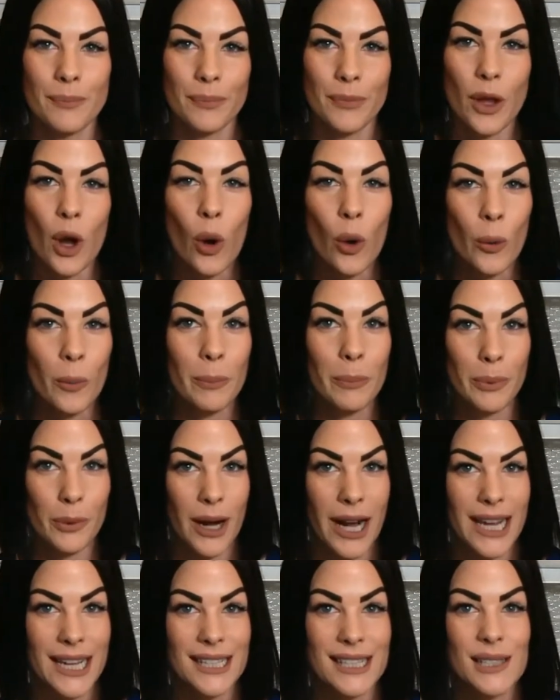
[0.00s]
home
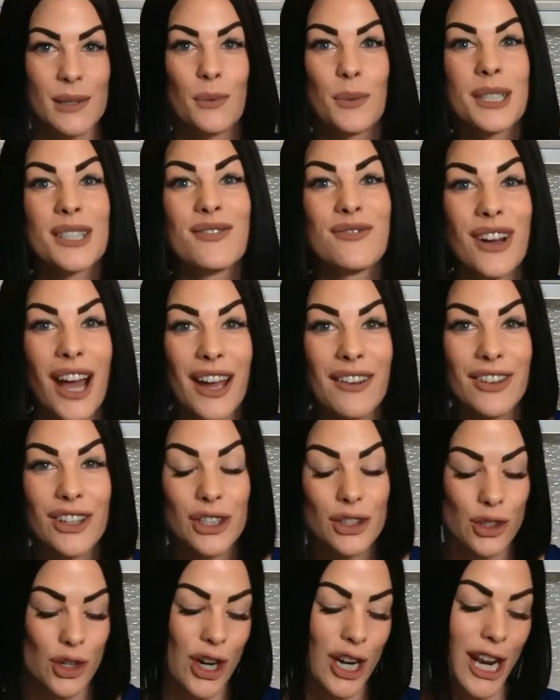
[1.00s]
price was
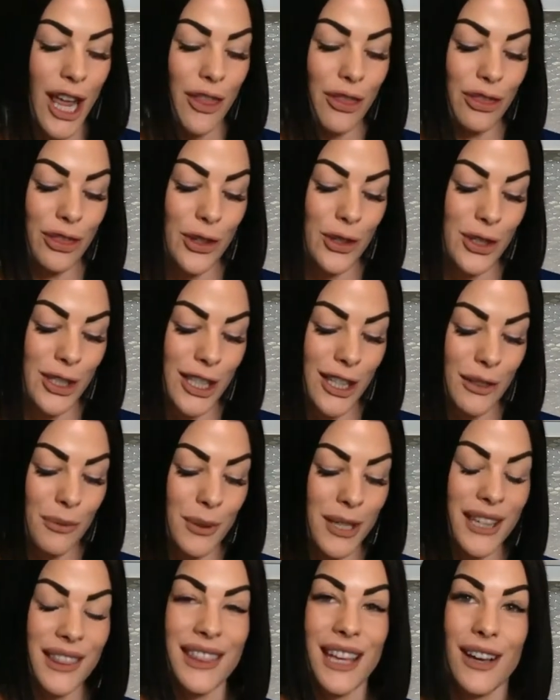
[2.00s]

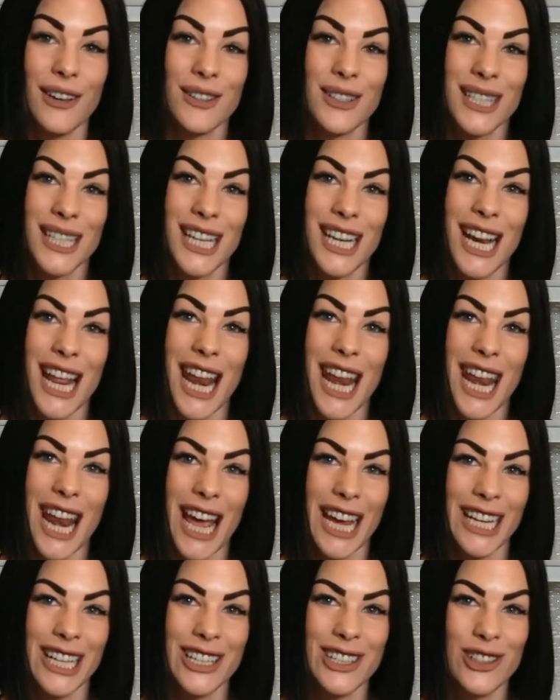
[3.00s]

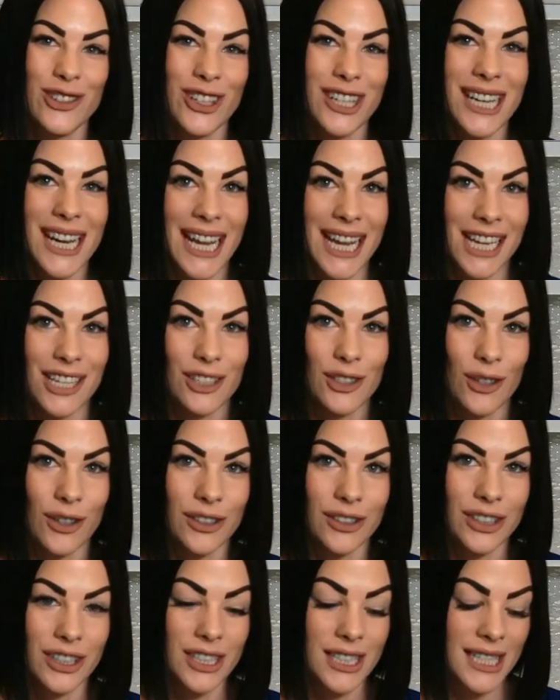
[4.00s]

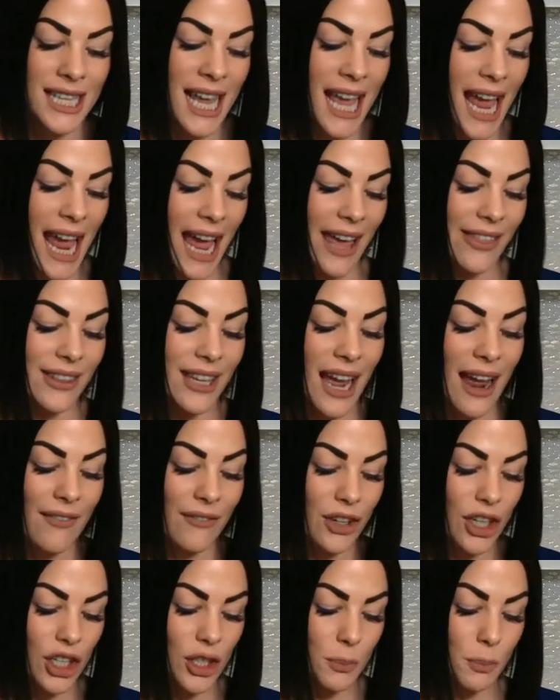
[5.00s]
$533,908, and the
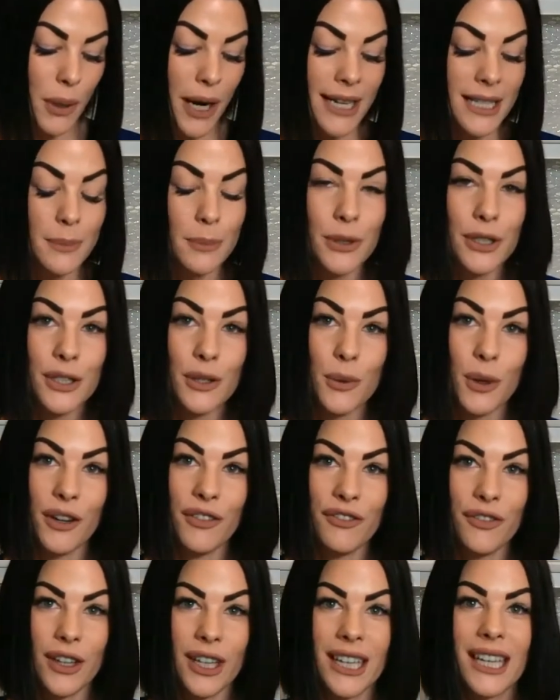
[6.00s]
average price per
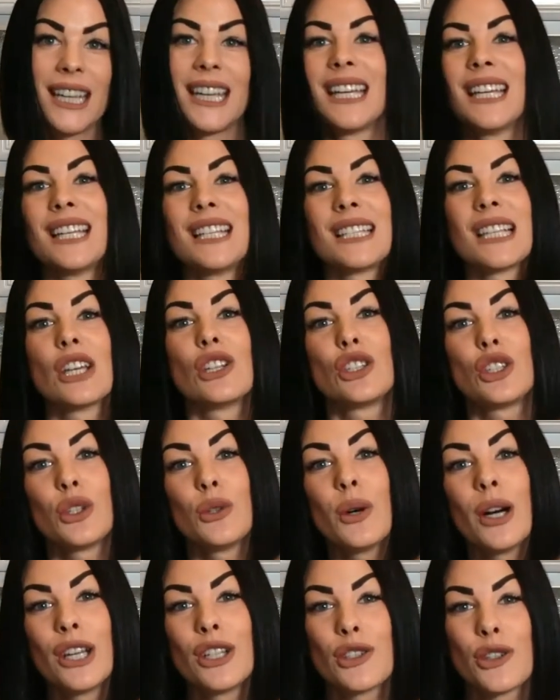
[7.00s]
square foot is
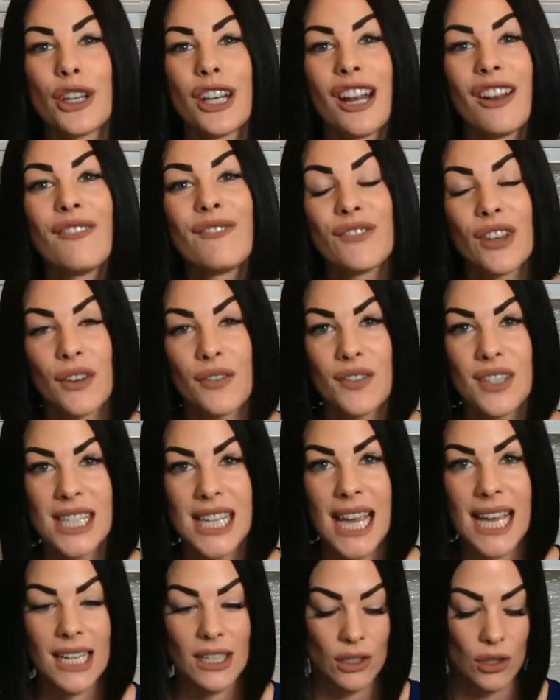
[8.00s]

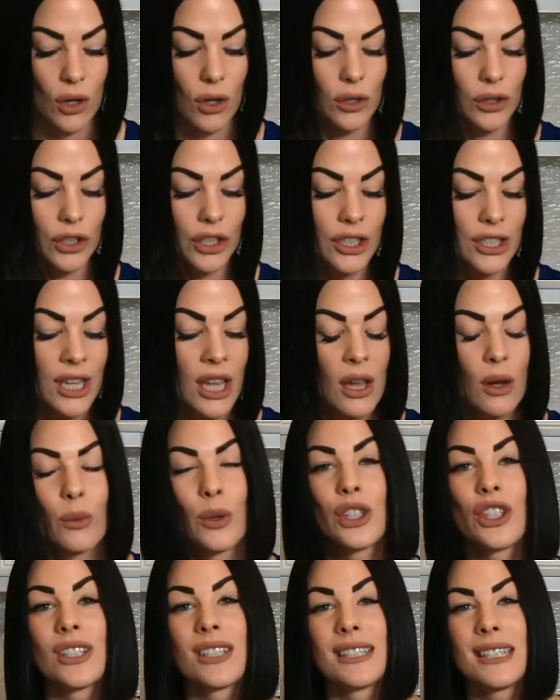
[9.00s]
$258,
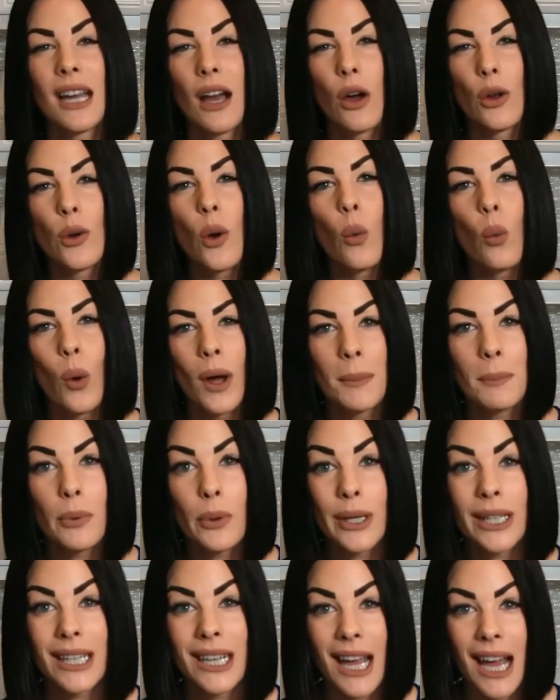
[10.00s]
which is down
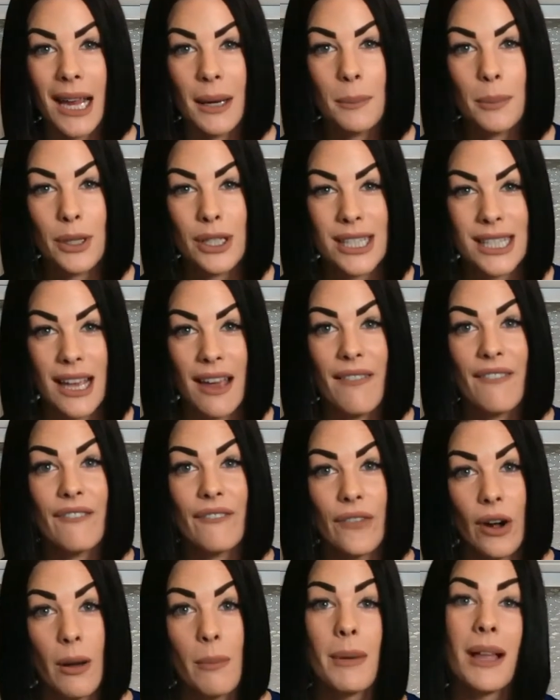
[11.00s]
1.9%
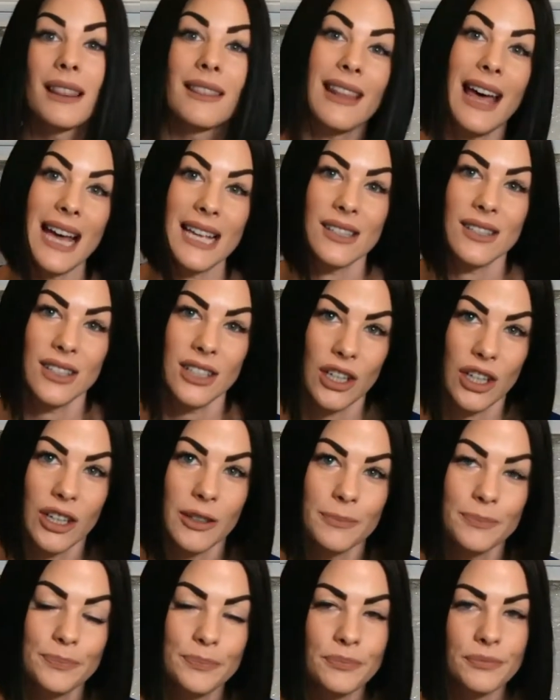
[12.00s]
from last
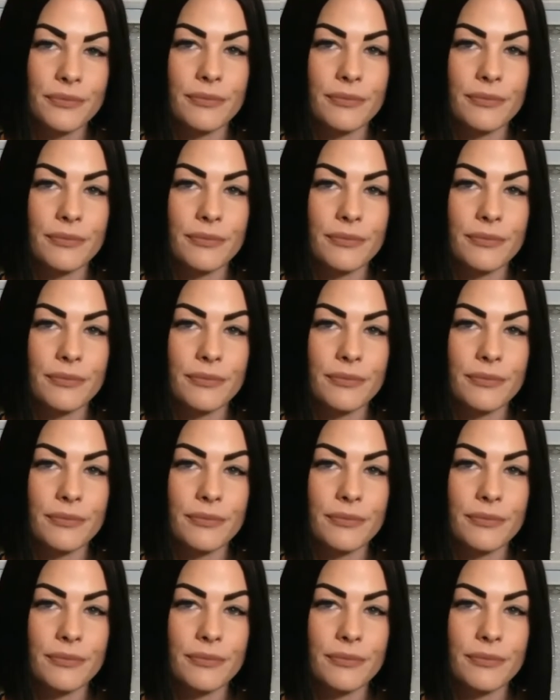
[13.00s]
year.